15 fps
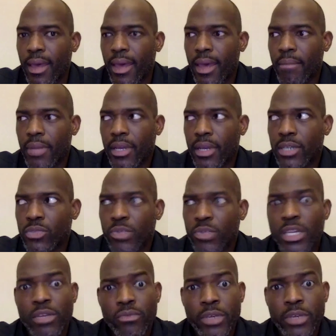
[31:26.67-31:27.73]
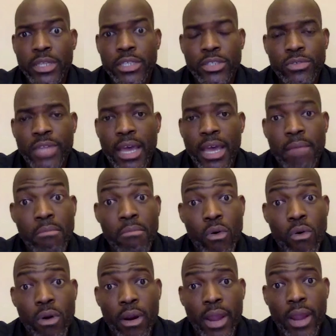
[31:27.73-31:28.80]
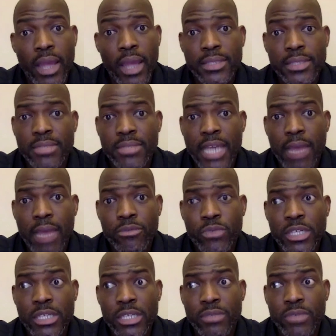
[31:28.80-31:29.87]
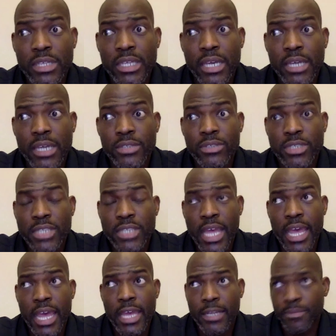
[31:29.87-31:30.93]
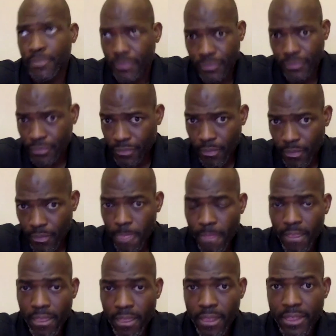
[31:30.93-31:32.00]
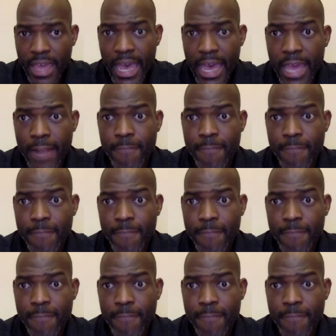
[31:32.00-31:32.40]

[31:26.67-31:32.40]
because we can really do that more. And sometimes we can really understand that